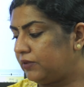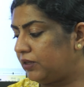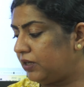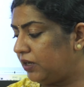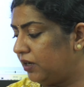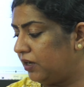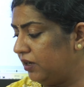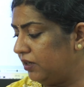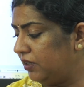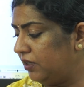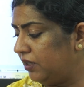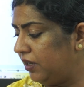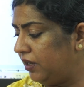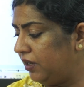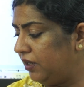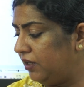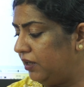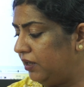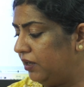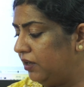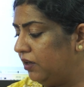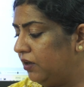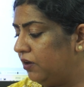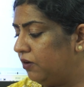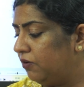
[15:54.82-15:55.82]

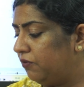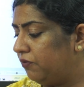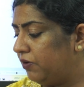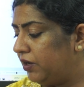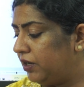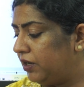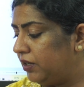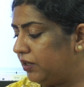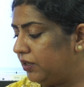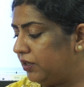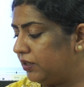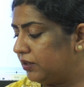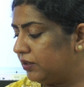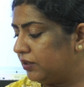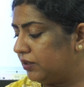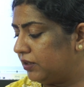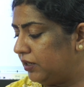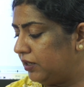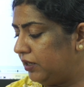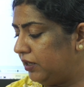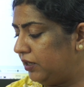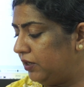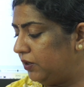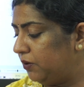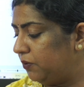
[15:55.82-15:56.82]
Again, when
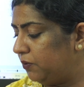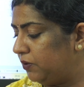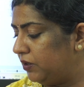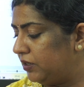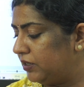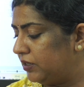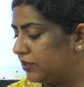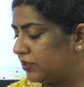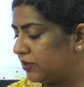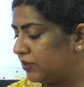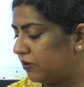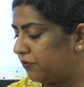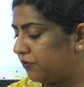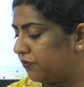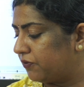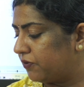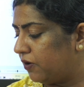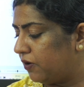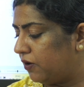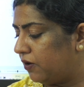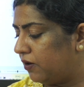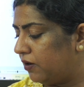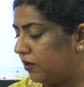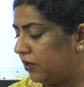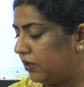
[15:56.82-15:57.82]
3 units of
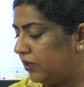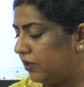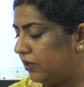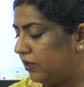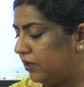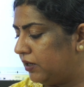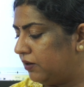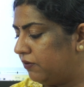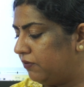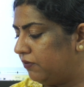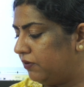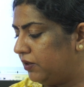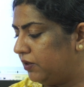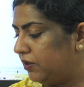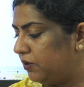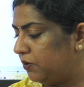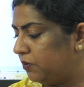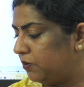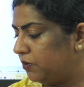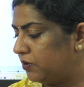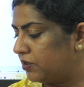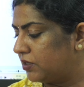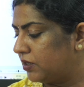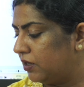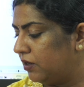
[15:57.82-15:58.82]
corn here
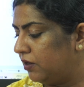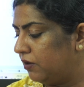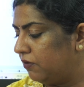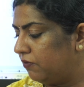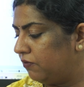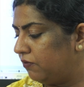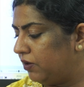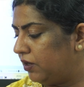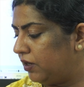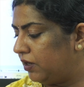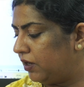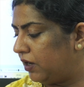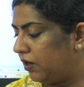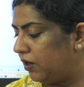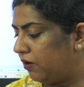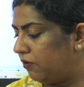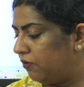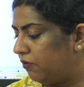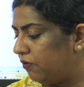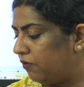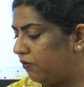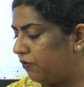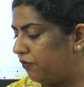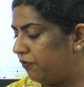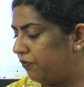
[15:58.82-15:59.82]
we
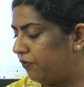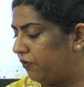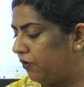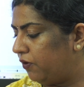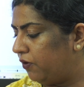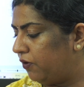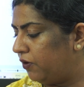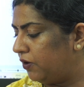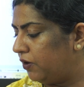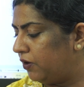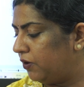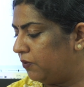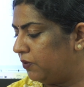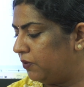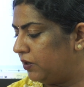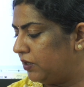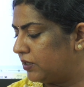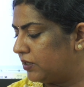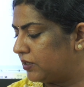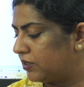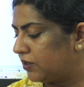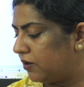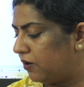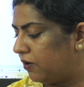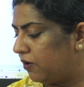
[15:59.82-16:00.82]
have 4
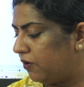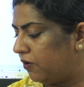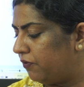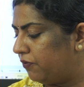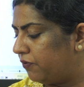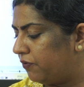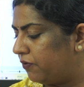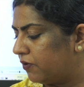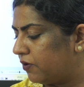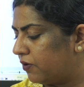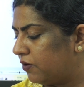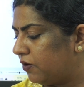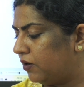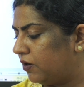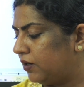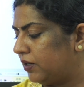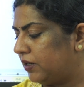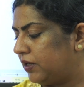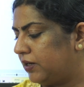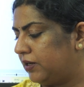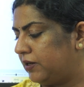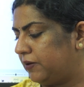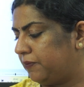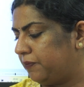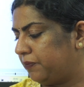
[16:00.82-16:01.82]
units of
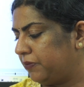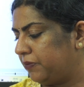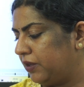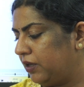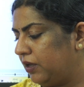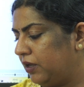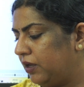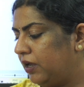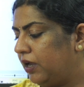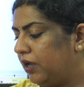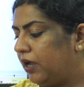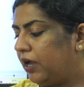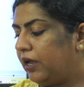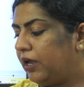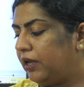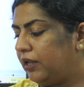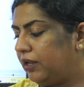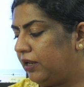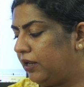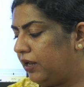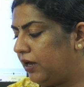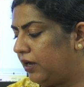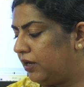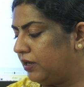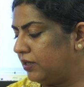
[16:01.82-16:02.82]
cotton.
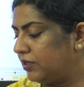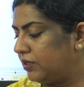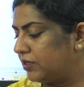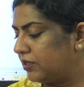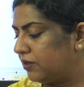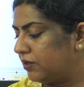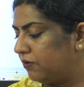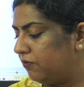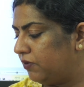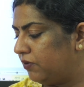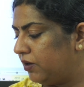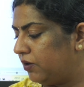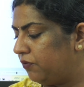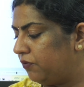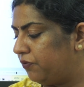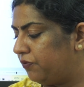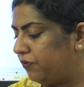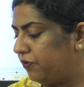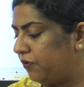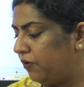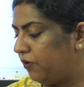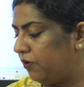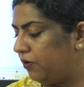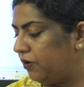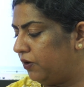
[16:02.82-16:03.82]
And last, when
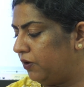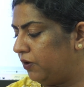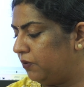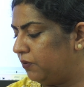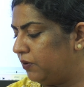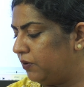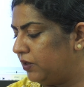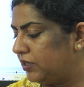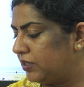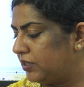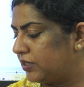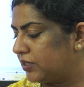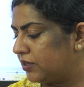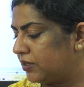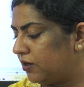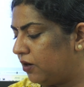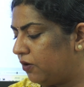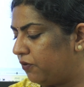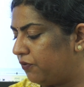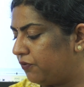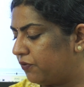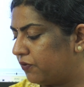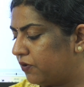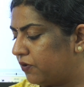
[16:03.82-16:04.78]
4 units of